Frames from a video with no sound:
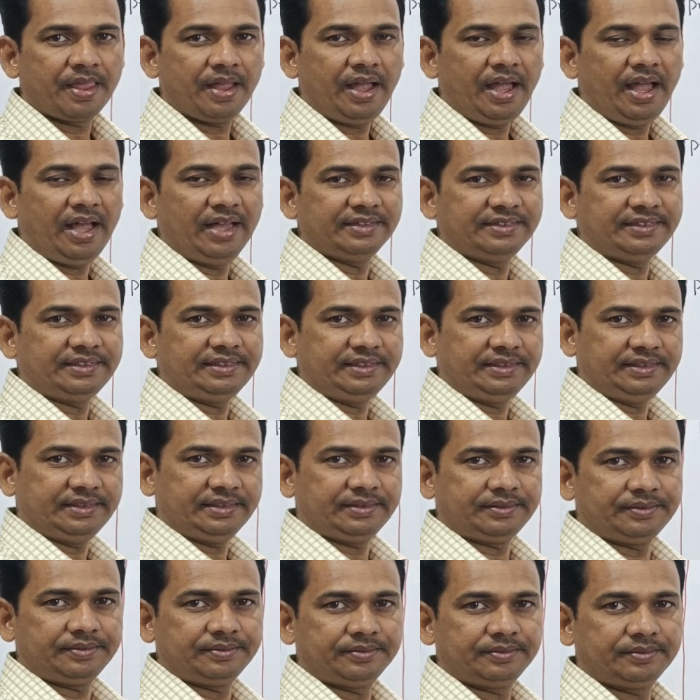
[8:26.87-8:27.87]

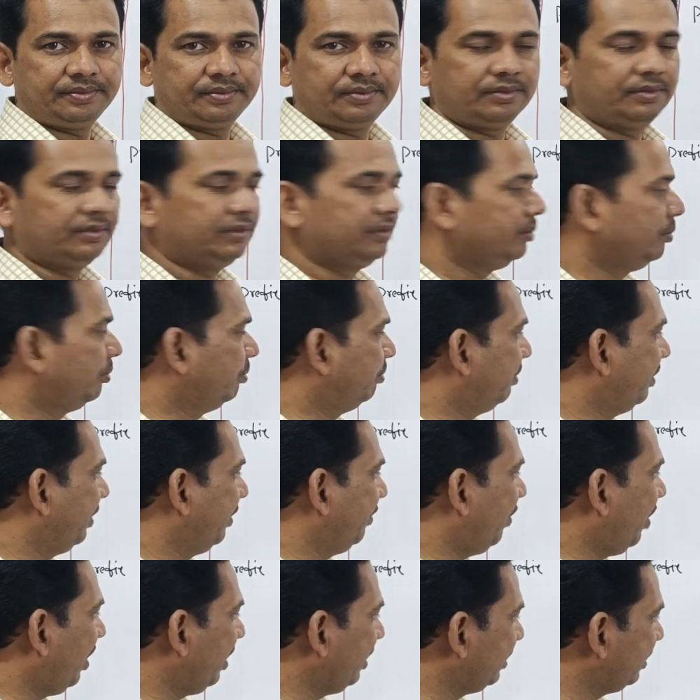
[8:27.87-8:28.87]
Acid. By
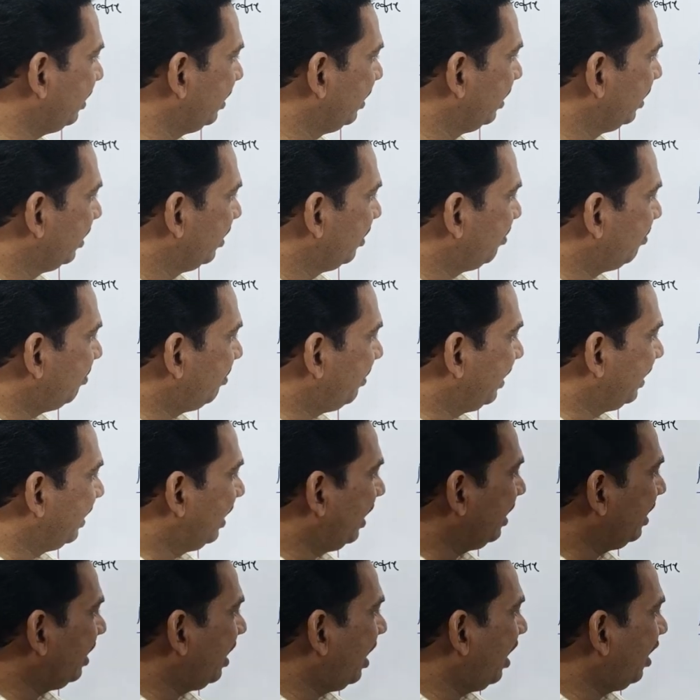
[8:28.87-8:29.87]
what? By
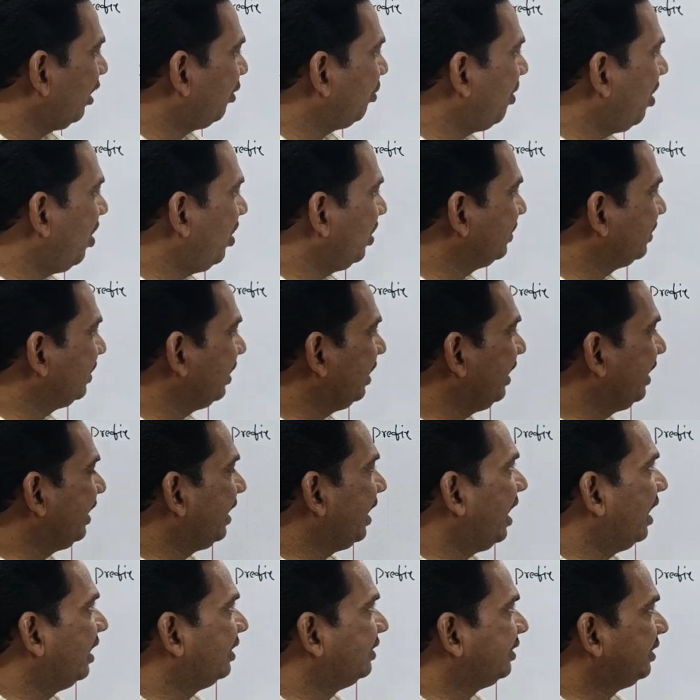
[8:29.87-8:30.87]
the carboxylic
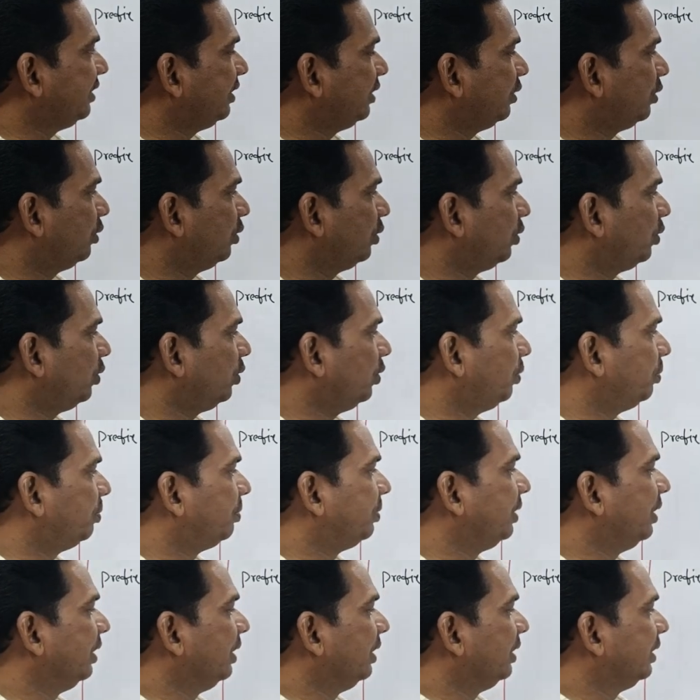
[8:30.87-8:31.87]
acid
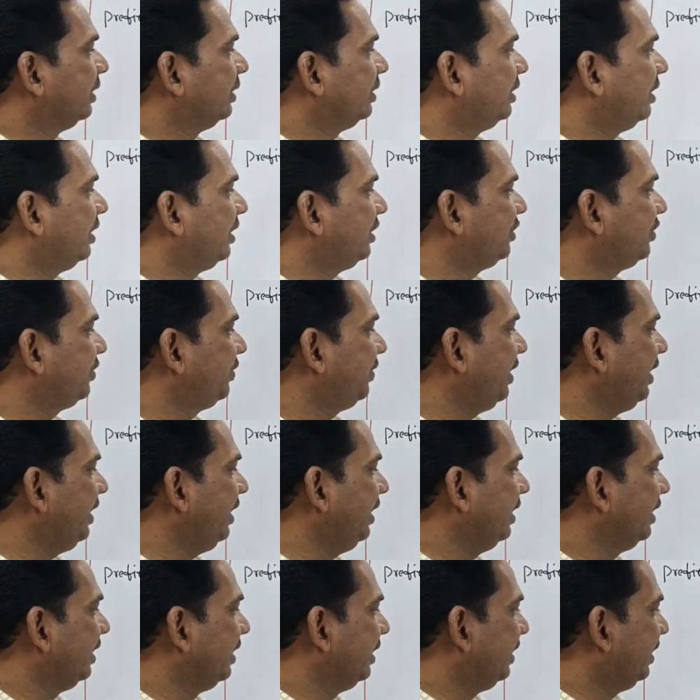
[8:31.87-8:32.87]
group. That's
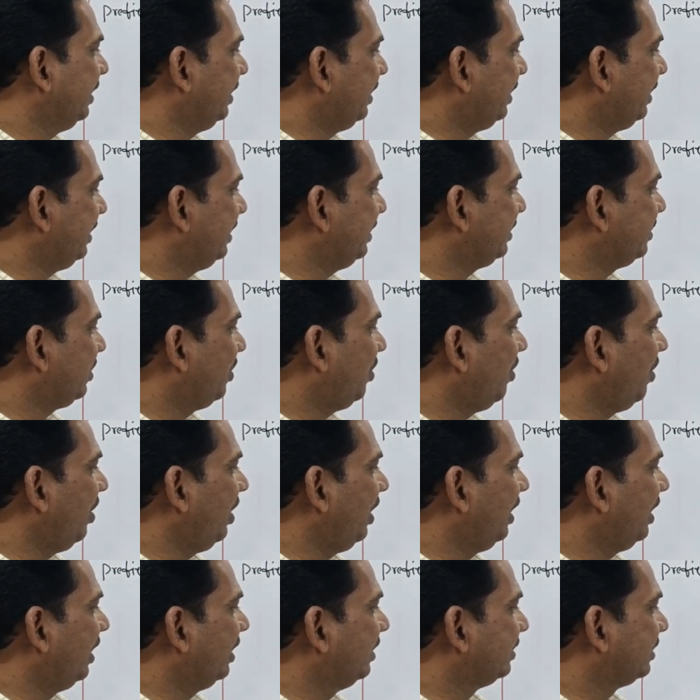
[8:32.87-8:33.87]
why it is
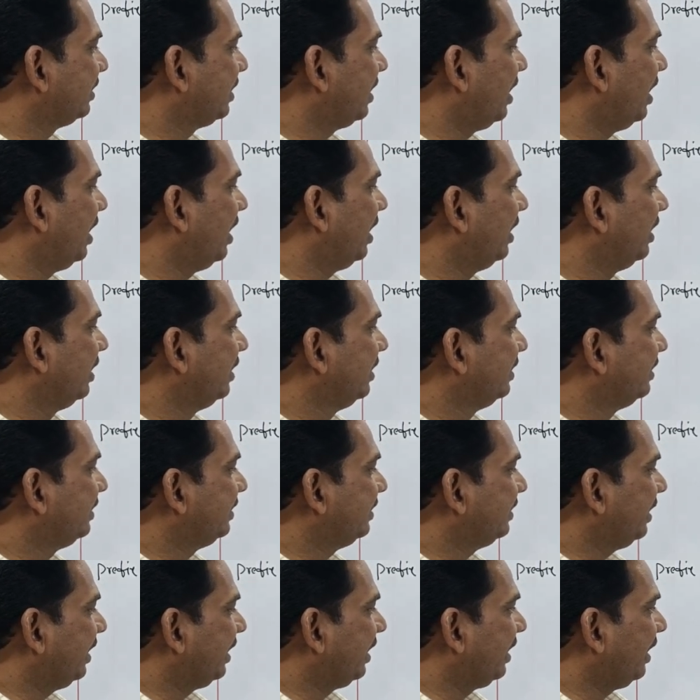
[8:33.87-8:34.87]
called as the
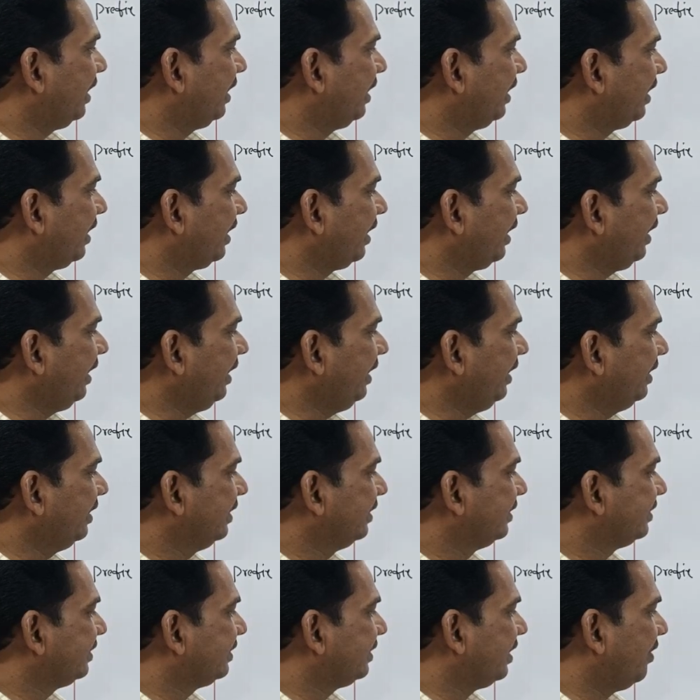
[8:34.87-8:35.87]

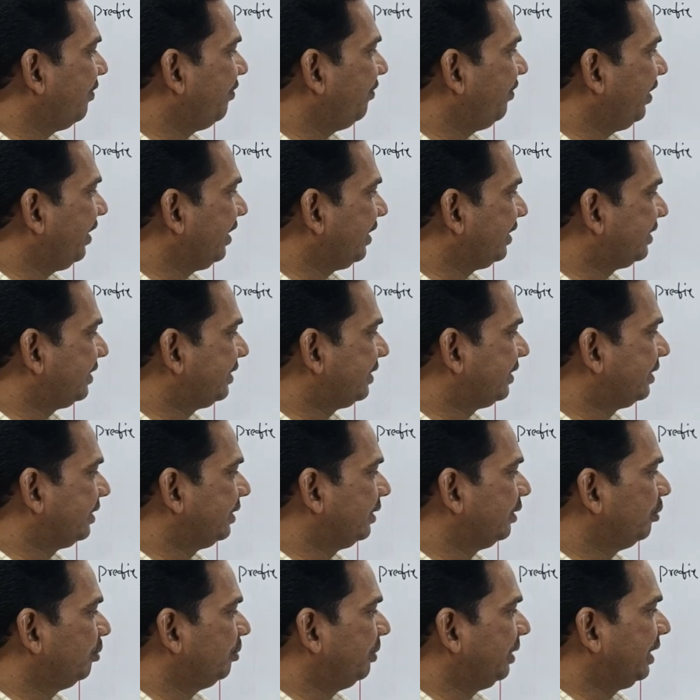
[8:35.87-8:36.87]
secondary suffix,
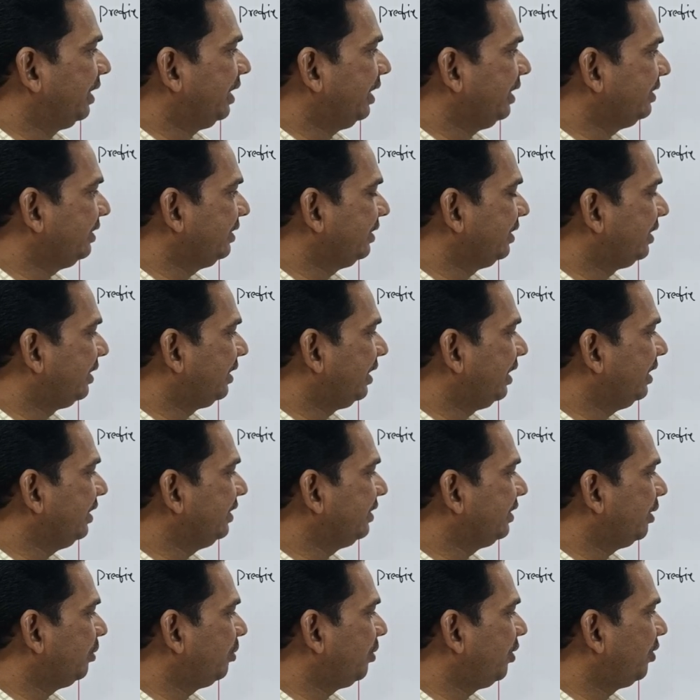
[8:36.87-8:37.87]
because it
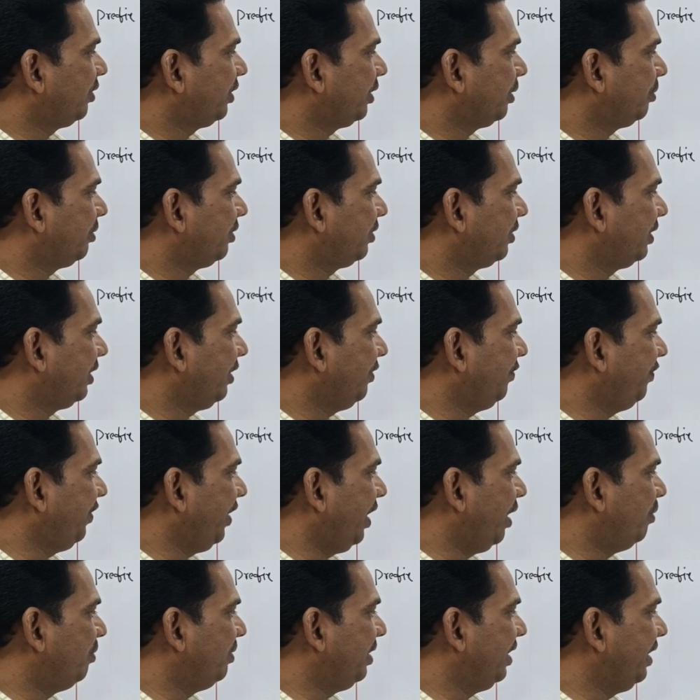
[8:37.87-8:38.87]
tells about the
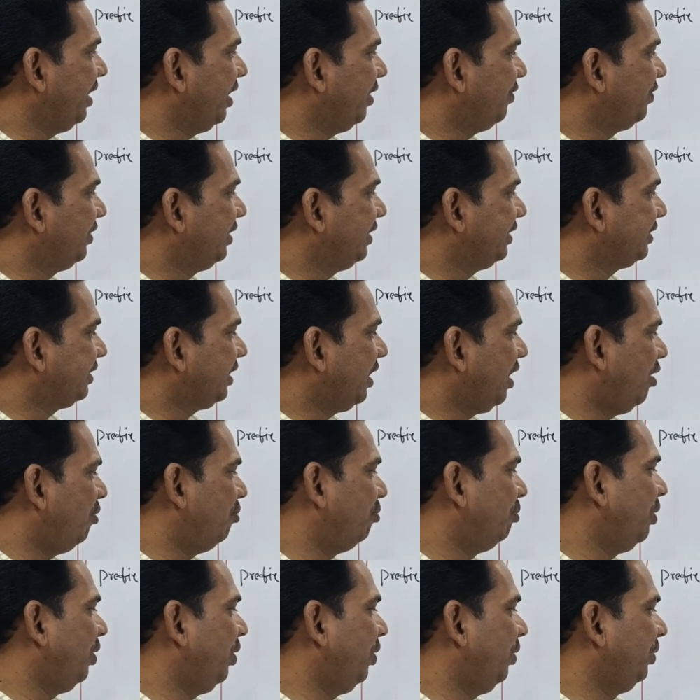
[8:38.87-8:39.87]
family of this
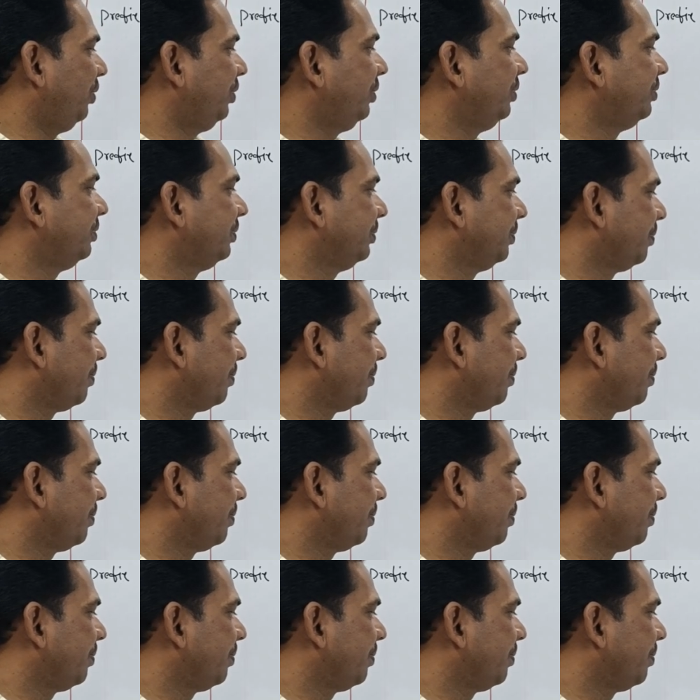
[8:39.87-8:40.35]
compound.